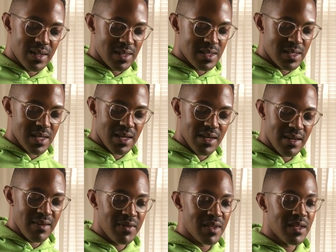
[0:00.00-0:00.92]
Child,
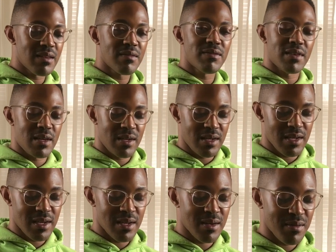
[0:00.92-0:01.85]
everything falling
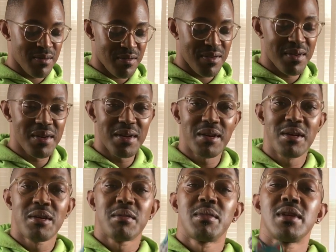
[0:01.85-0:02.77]
off.
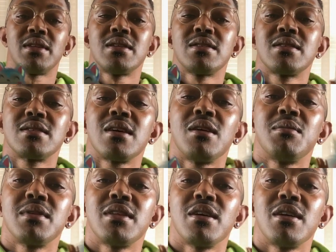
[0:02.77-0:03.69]
But this is her
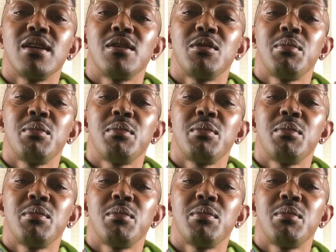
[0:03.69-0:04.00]
with her little